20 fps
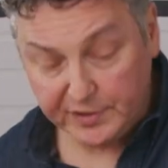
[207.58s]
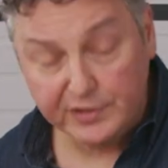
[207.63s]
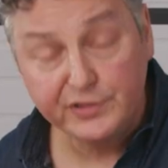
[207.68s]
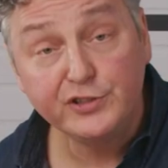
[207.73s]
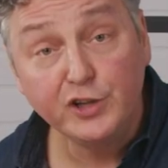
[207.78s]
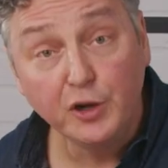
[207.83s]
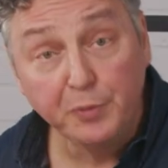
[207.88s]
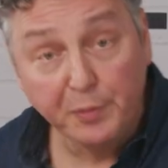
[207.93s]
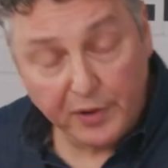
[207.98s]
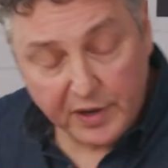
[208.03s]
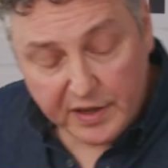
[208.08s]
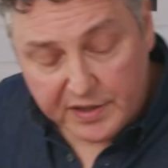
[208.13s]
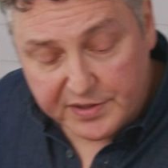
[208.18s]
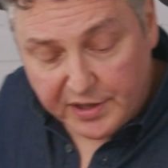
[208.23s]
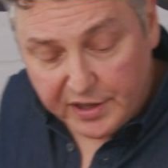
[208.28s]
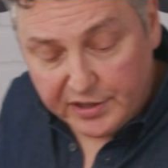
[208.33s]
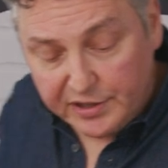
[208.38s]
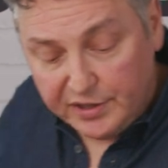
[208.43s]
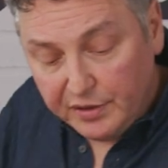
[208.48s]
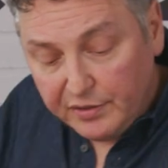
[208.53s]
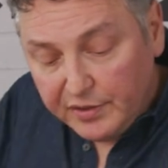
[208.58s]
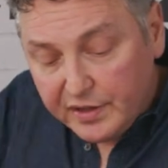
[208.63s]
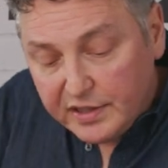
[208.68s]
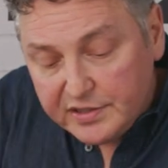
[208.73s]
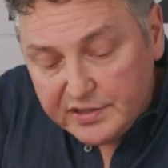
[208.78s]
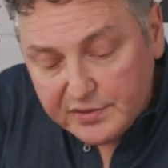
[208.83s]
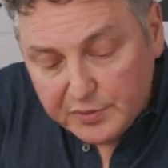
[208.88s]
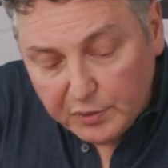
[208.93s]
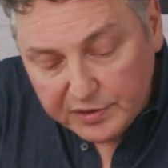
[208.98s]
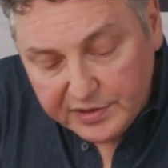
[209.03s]
Super easy to do
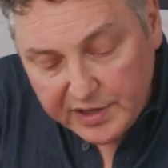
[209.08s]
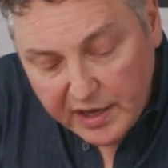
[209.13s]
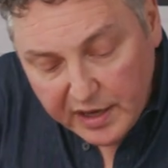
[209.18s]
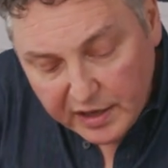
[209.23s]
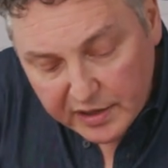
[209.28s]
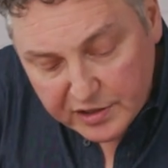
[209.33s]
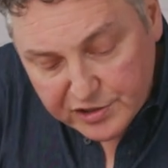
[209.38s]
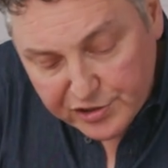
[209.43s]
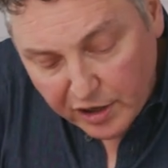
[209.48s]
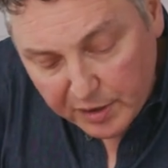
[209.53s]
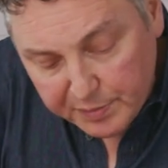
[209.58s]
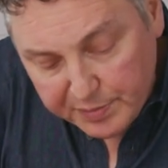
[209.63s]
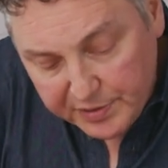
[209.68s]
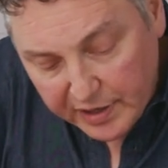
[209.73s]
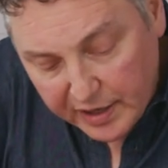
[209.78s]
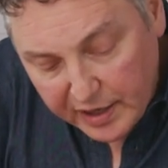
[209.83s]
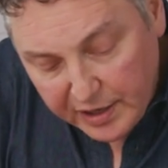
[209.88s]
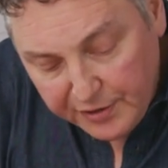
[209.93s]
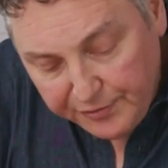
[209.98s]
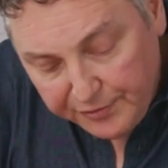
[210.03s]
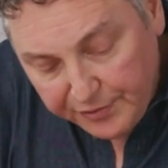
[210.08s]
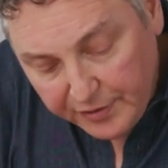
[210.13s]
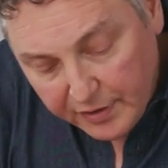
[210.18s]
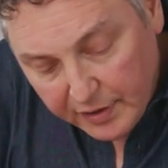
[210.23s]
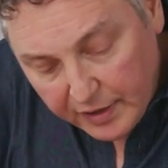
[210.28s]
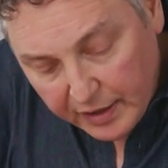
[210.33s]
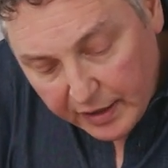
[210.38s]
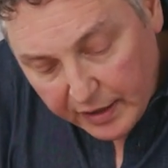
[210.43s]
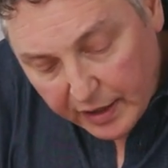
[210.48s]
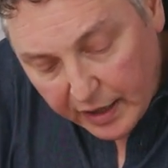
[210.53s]
this. We'll take a sharp knife
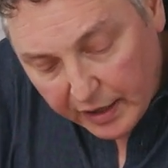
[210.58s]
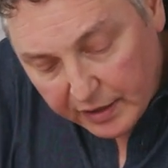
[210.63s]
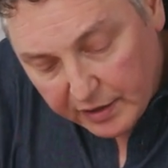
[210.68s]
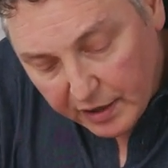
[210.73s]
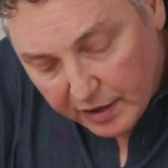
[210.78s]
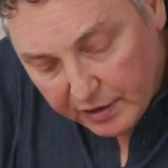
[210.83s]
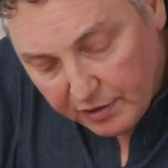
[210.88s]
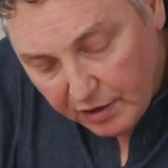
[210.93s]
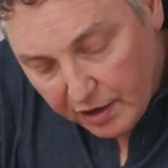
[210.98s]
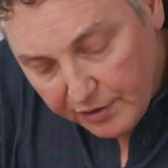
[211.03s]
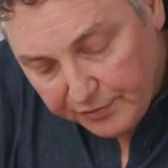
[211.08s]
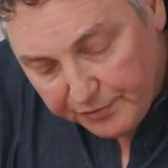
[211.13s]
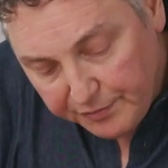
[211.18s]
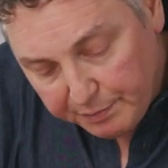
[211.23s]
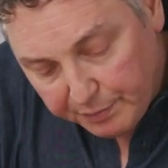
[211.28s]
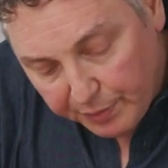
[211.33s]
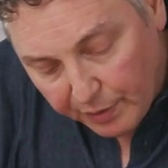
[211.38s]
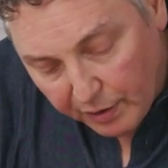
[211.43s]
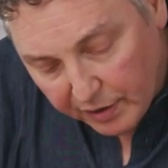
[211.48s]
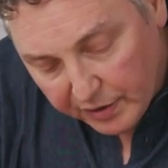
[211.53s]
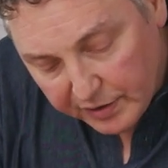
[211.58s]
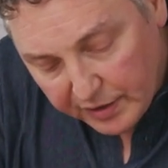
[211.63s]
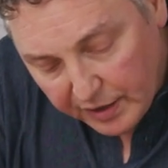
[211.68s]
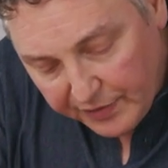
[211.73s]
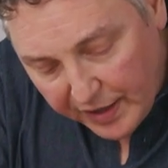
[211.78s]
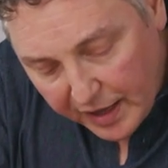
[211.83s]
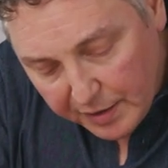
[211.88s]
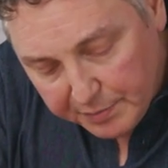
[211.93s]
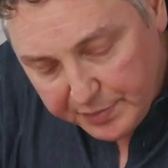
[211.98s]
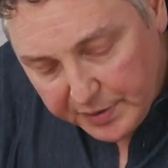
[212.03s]
and cut off part of
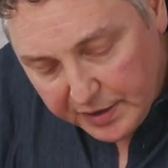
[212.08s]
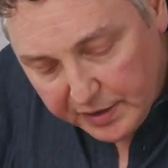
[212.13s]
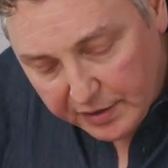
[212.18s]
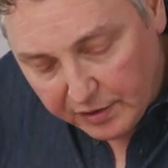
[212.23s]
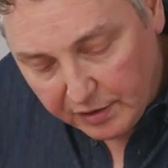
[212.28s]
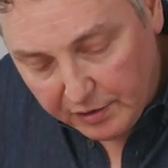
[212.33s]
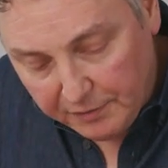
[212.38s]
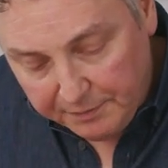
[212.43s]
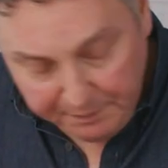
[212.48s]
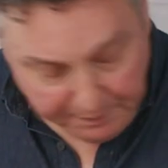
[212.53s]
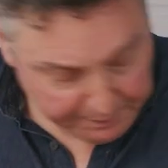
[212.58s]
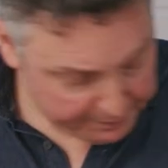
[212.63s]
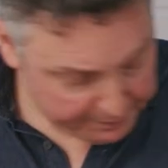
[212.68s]
that peel.